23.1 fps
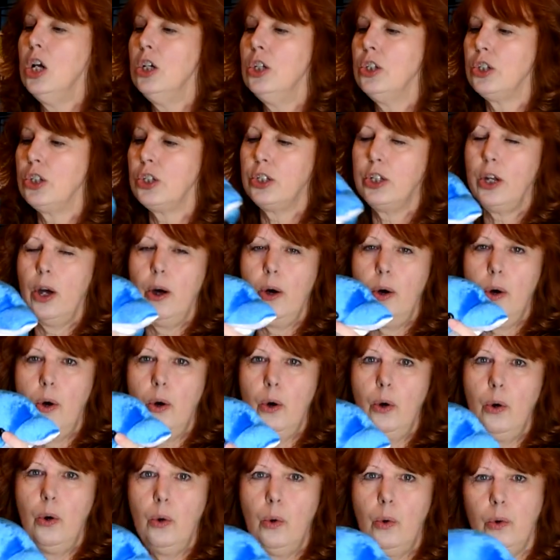
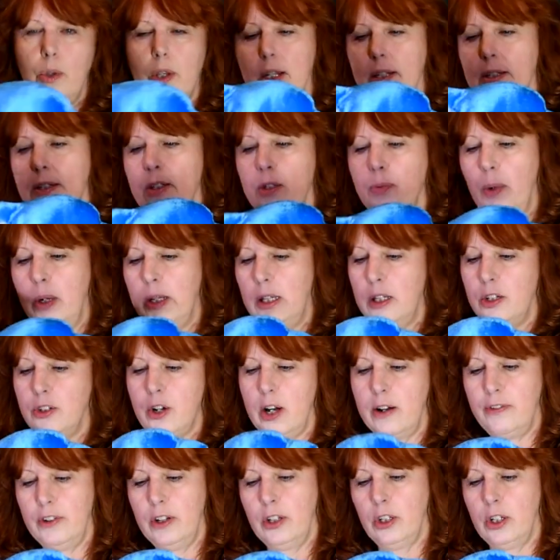So this is what the
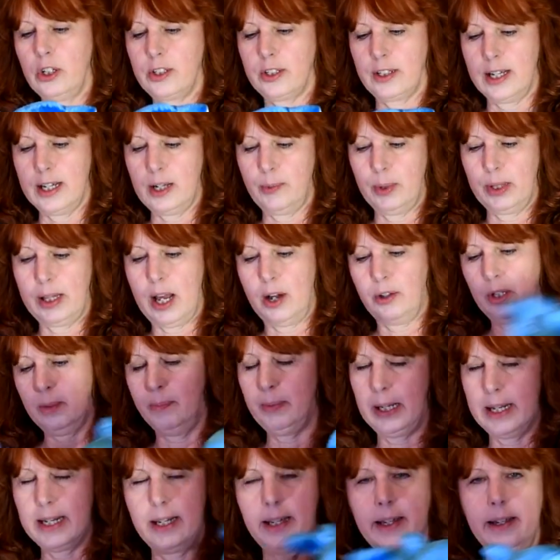dolphin looks like without the
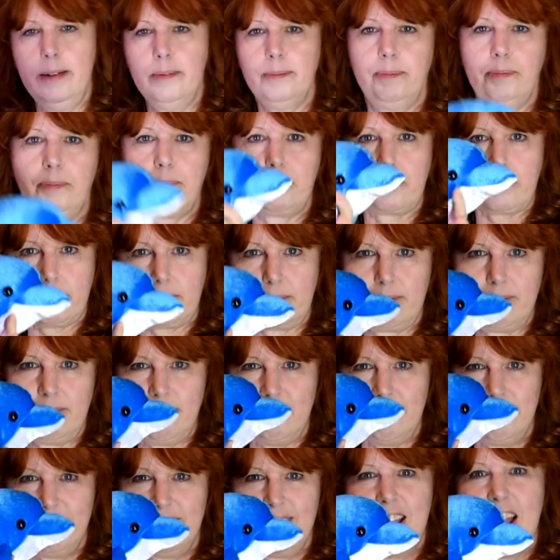blanket.
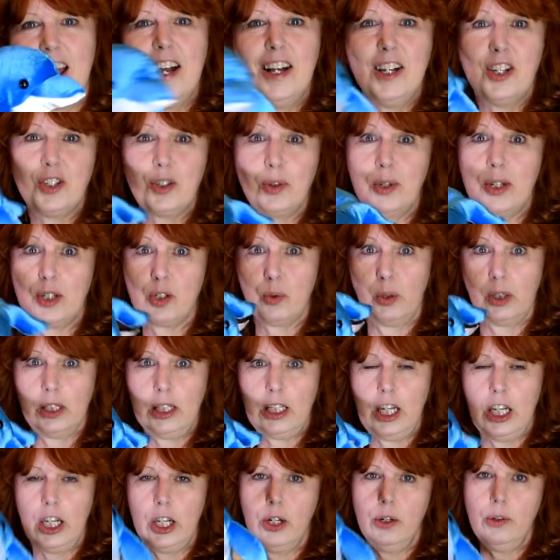So he's really
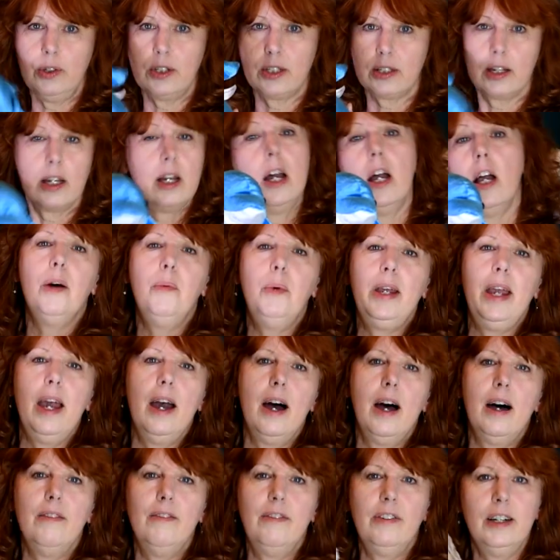cute. And we
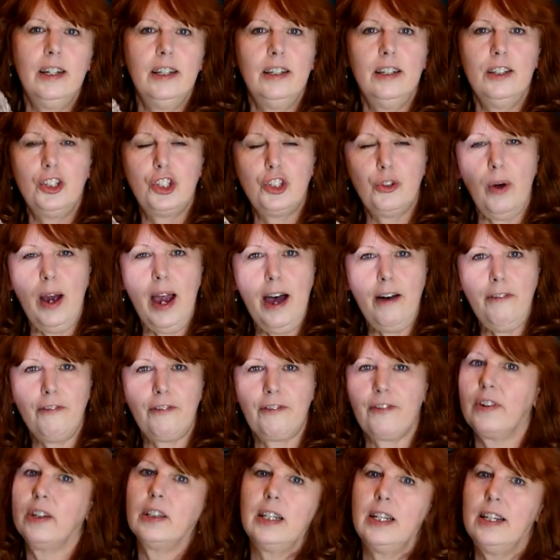have Giraffe.
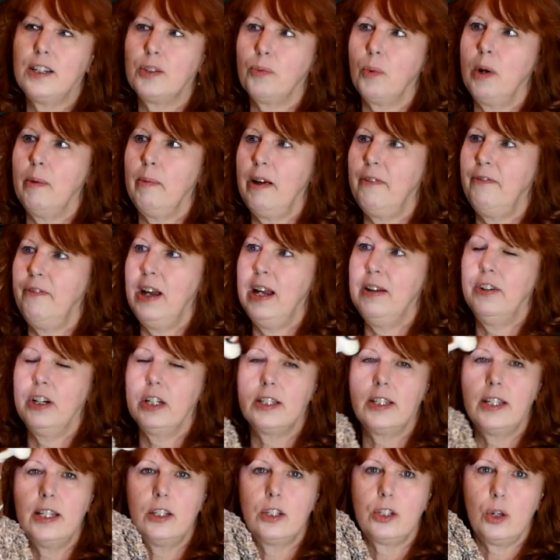He's one of my
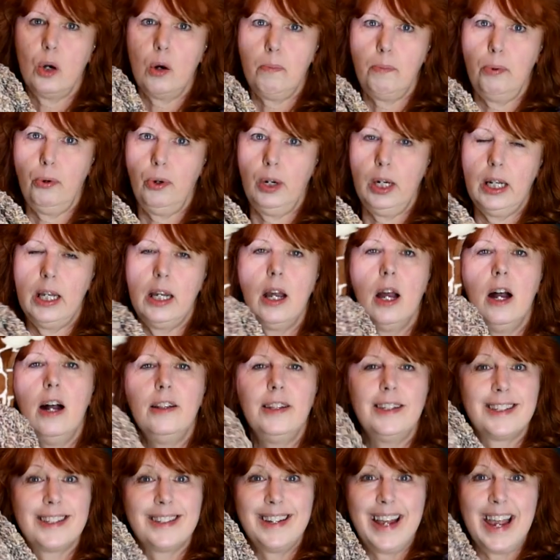favorites. He's so pretty.
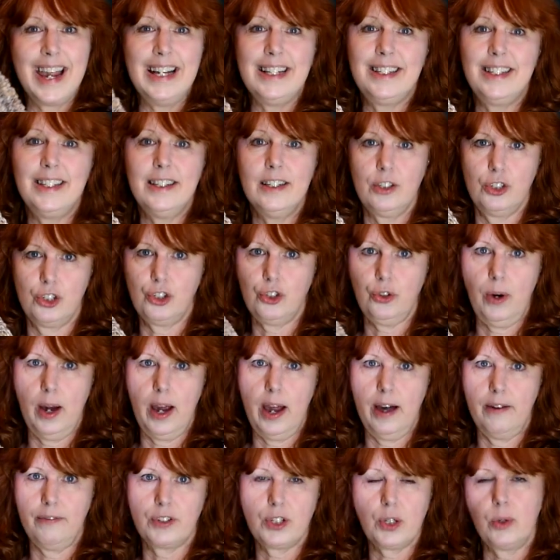This is an 18-inch
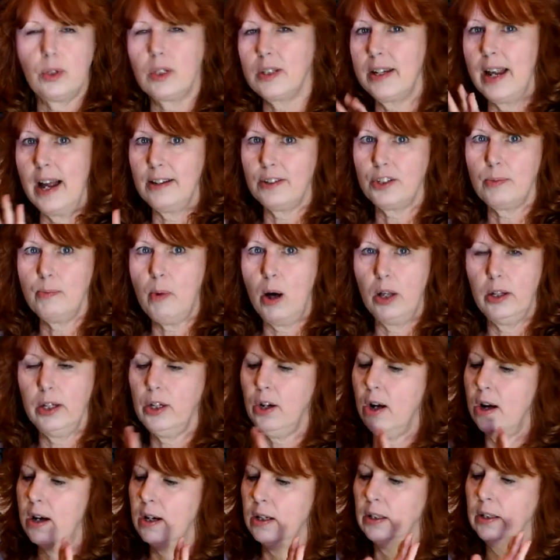giraffe, so it's not small at
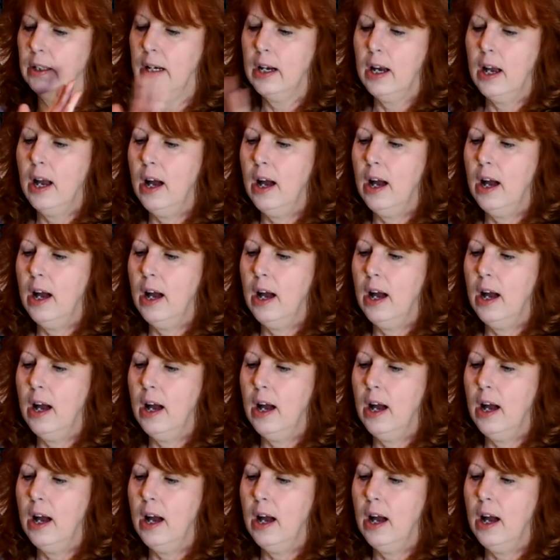all.